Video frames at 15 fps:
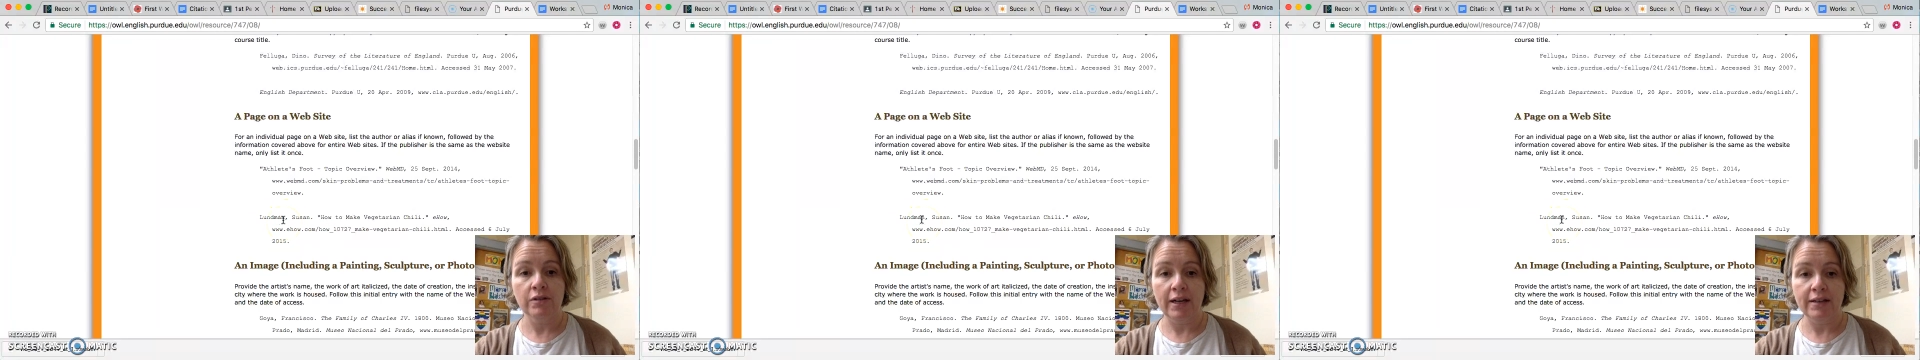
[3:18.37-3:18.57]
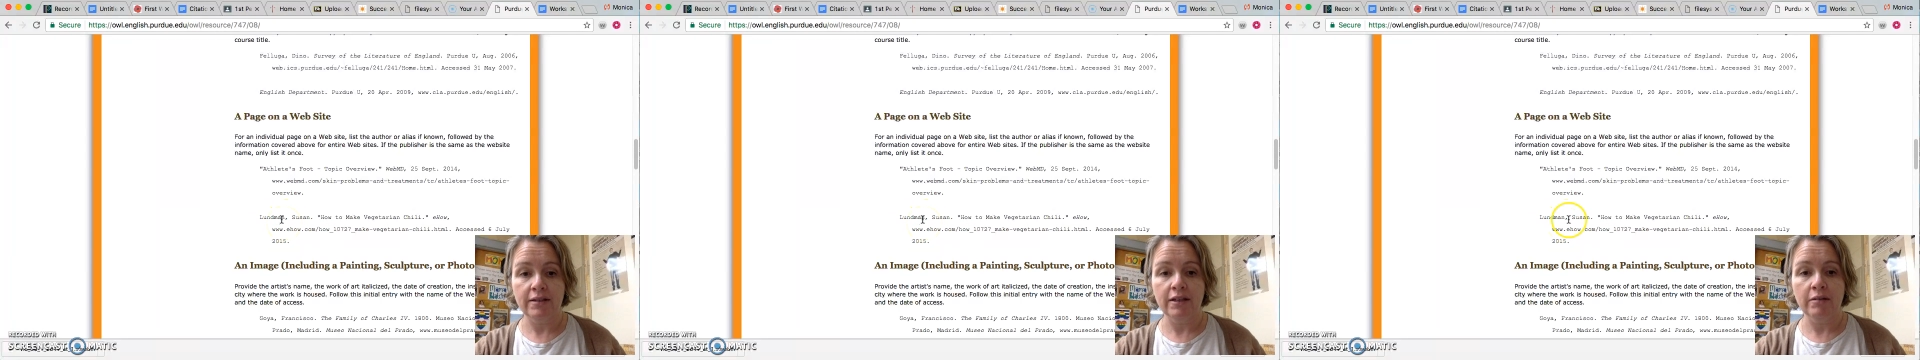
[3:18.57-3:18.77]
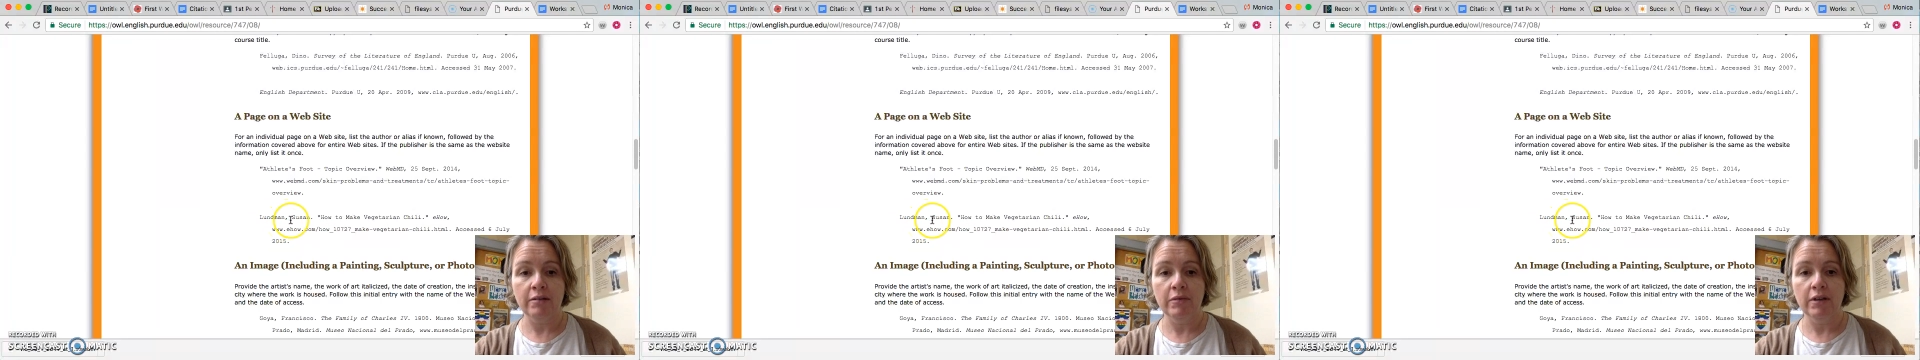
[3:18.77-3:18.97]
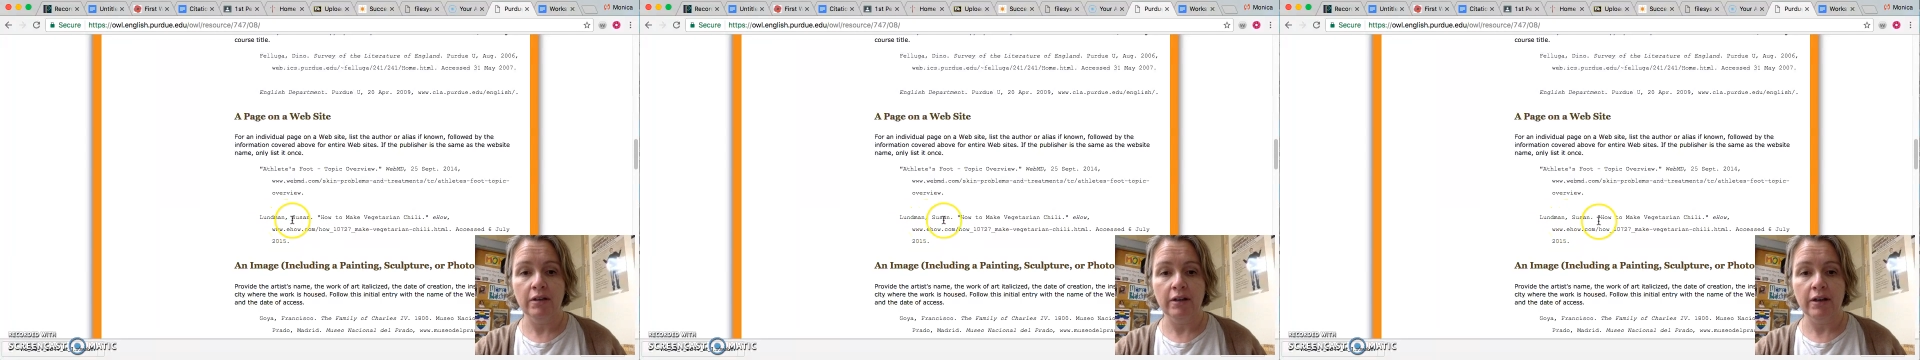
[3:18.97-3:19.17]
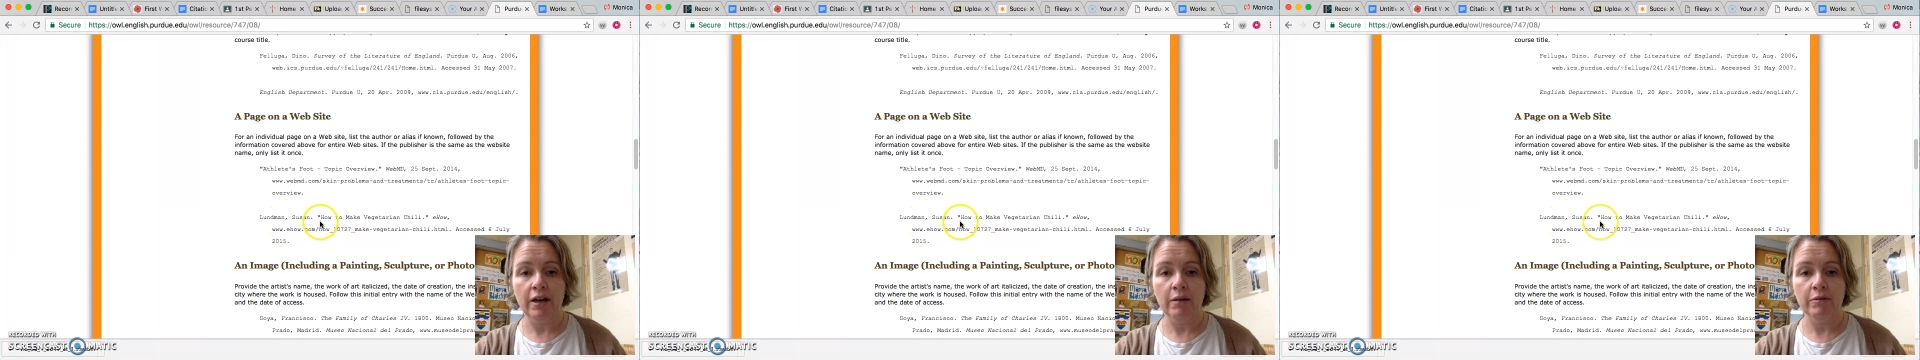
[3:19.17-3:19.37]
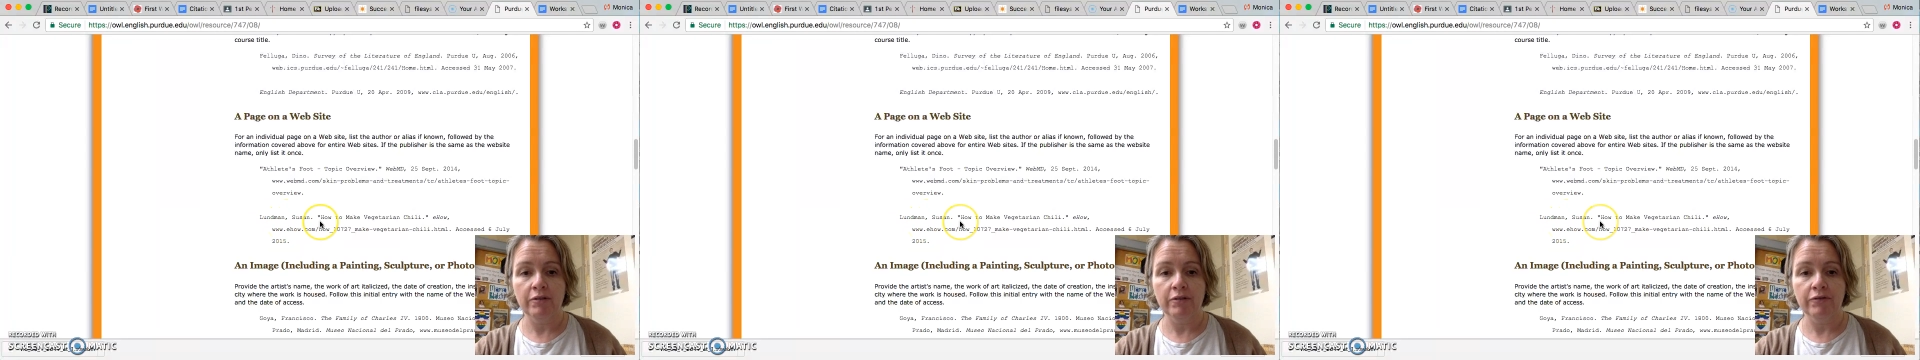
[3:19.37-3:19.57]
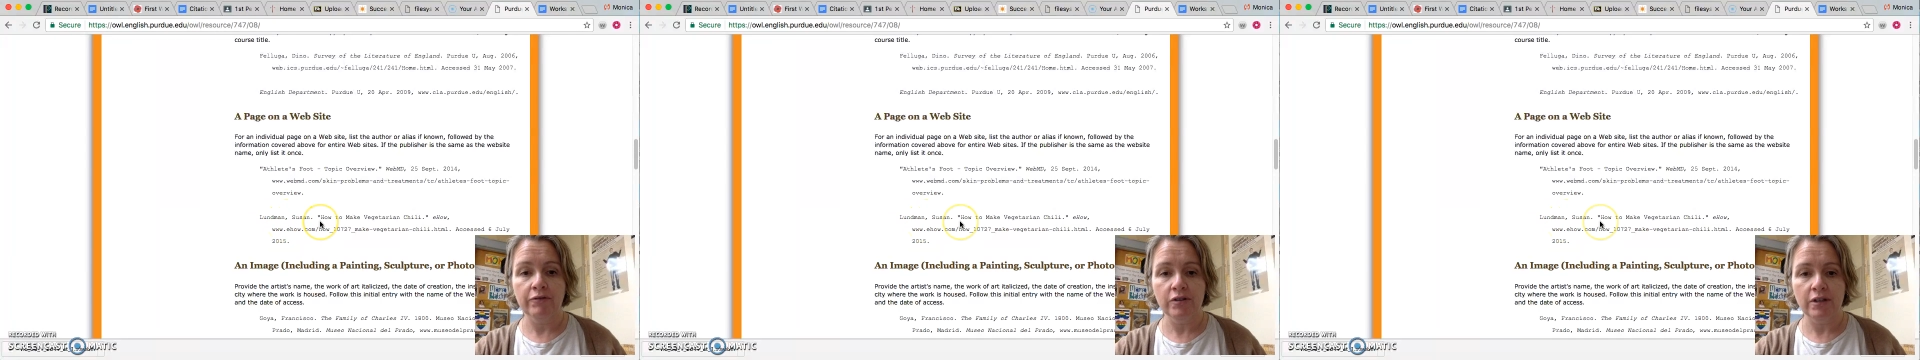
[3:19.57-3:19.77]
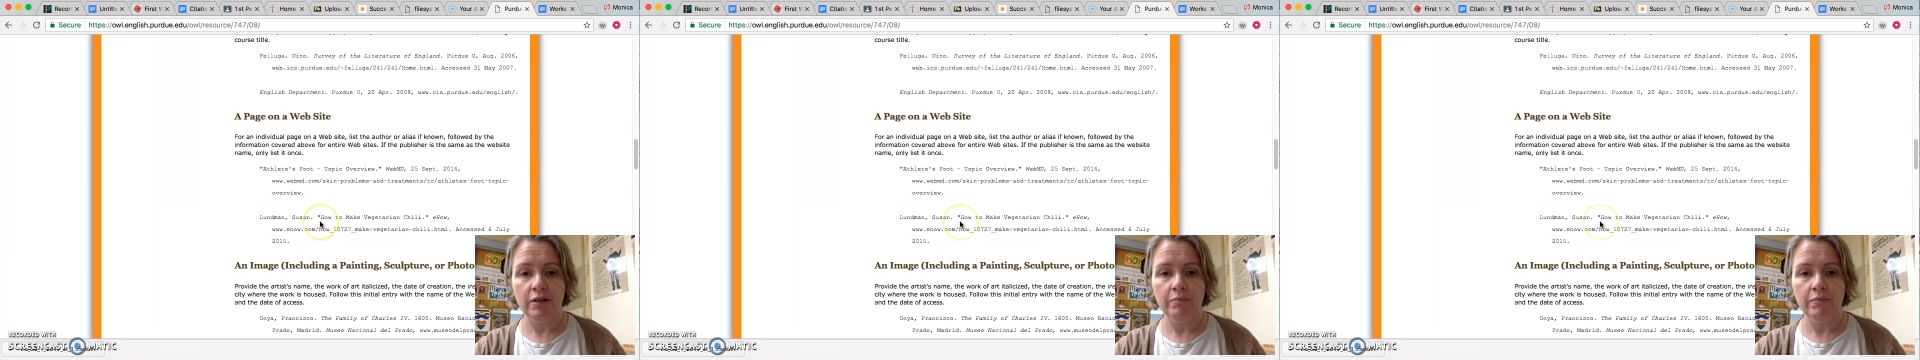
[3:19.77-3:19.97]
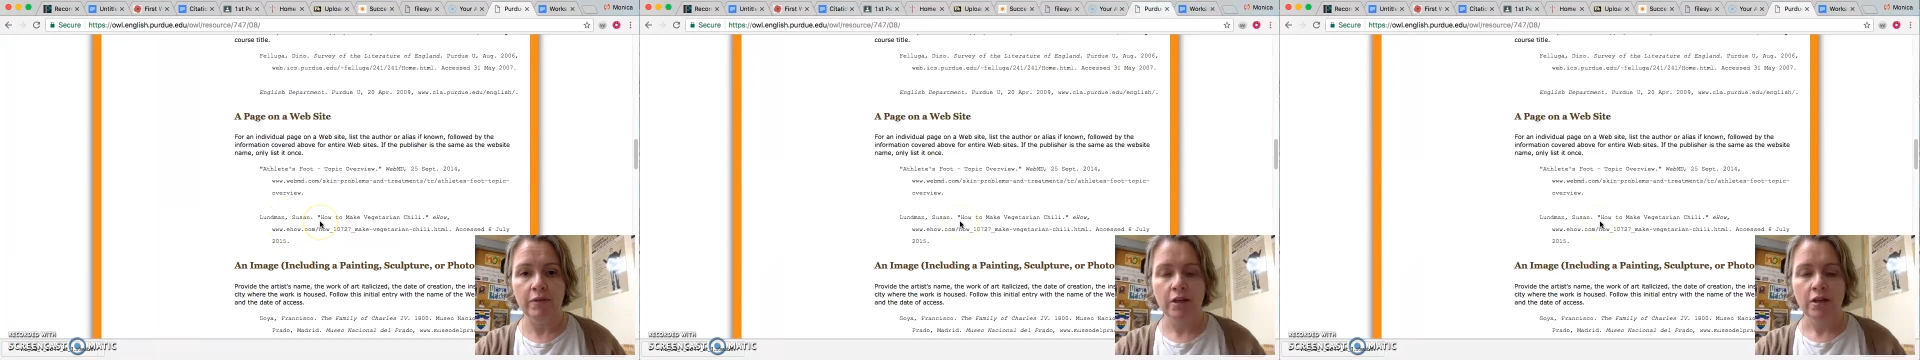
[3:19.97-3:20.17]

last name and comma first name.